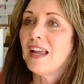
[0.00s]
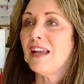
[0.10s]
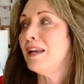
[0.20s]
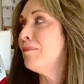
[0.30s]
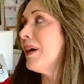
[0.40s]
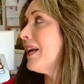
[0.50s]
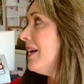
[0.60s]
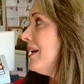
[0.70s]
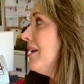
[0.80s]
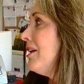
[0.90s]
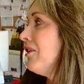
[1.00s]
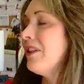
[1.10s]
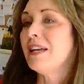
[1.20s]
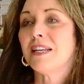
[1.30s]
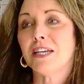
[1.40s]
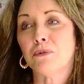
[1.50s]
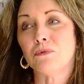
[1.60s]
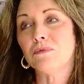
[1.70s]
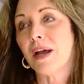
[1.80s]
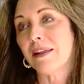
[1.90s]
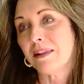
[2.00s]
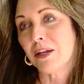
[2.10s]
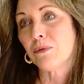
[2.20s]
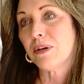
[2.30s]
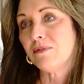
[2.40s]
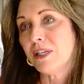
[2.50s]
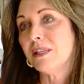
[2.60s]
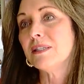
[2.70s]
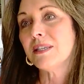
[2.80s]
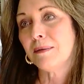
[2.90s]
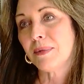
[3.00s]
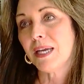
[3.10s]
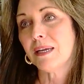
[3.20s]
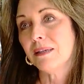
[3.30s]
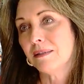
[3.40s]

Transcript: Anybody in here that day, I think, would have done the same thing.